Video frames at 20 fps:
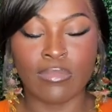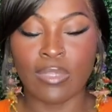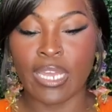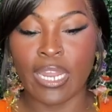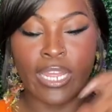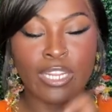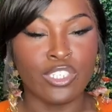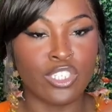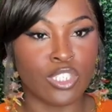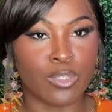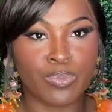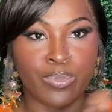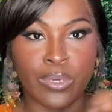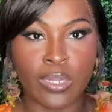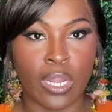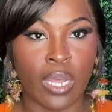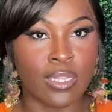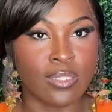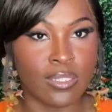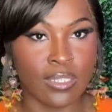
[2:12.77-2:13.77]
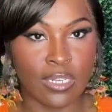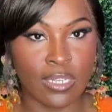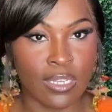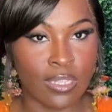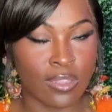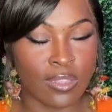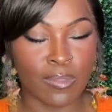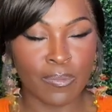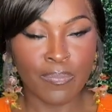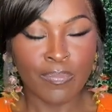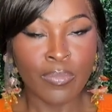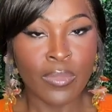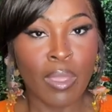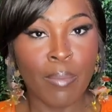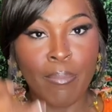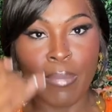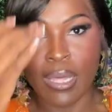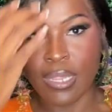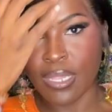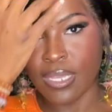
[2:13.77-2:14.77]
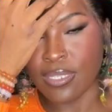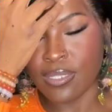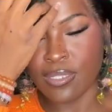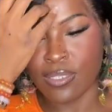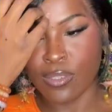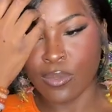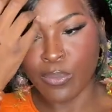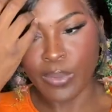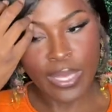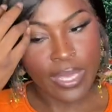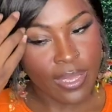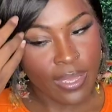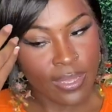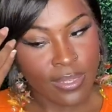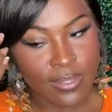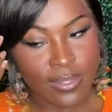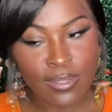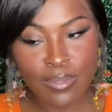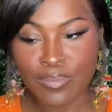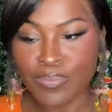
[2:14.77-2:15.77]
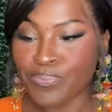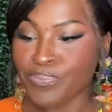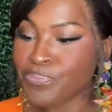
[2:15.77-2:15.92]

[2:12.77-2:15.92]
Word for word: that I just put underneath my lace in the wigs.